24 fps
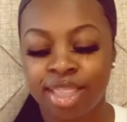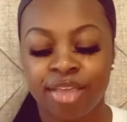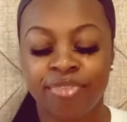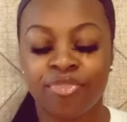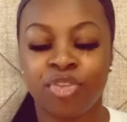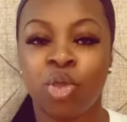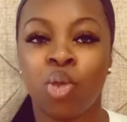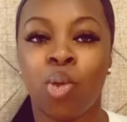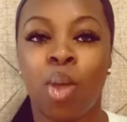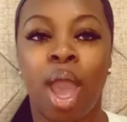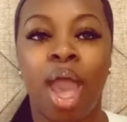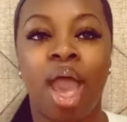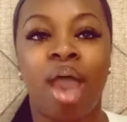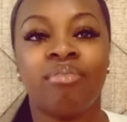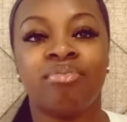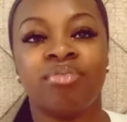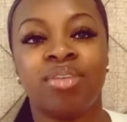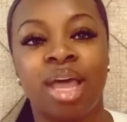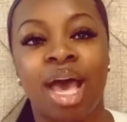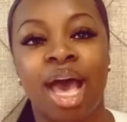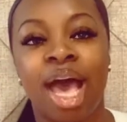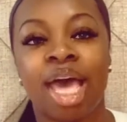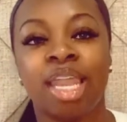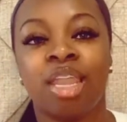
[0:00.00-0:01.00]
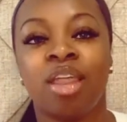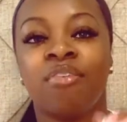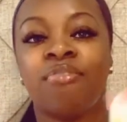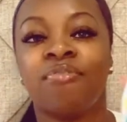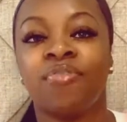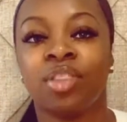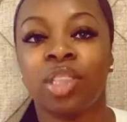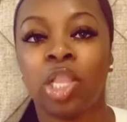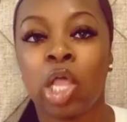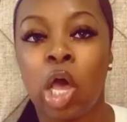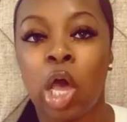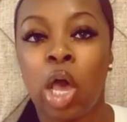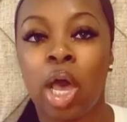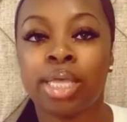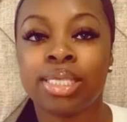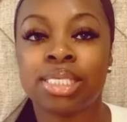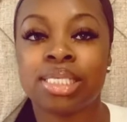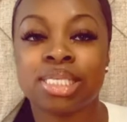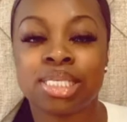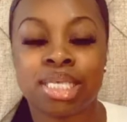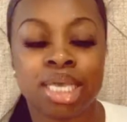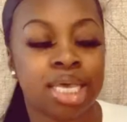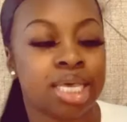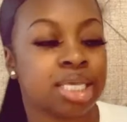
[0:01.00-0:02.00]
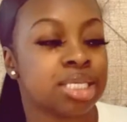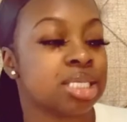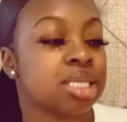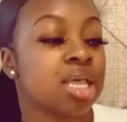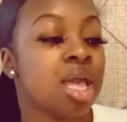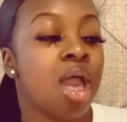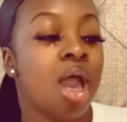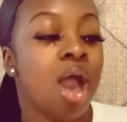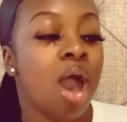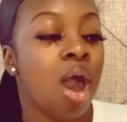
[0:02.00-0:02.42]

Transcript: if you have not flossed, sis.